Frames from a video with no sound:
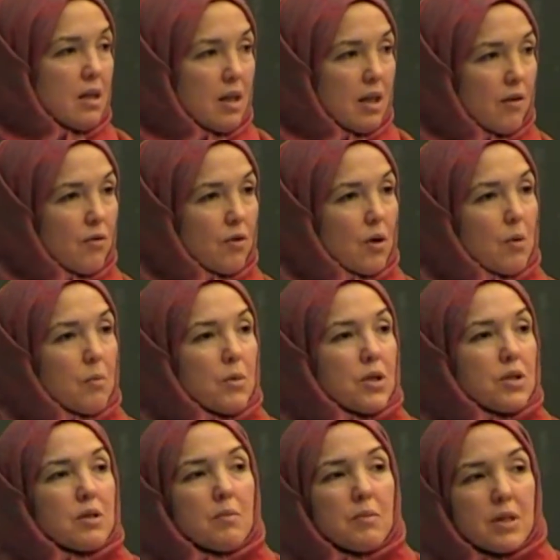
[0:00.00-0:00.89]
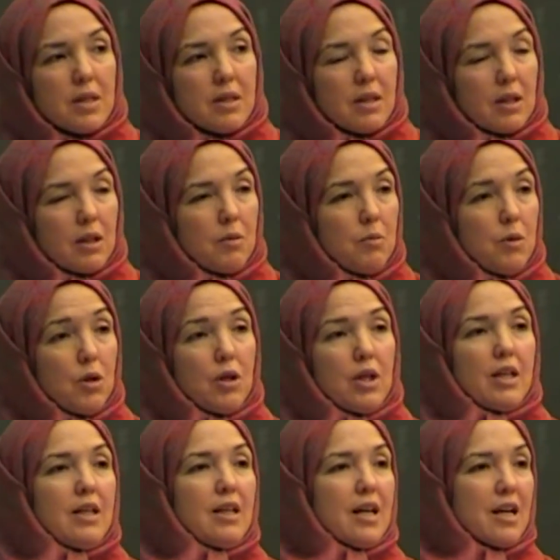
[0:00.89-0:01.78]
If there are Muslims in the
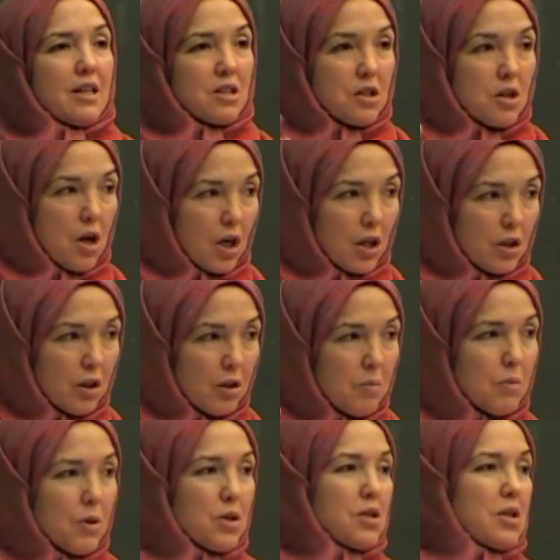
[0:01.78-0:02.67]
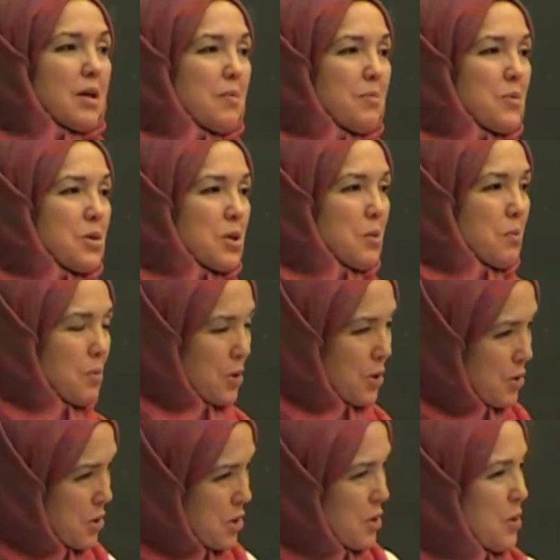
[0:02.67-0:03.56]
community, yes, not good Muslims, but
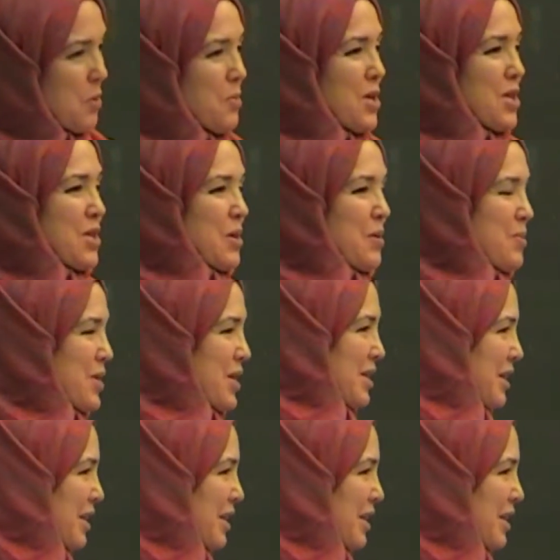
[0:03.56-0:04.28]
there's still Muslims in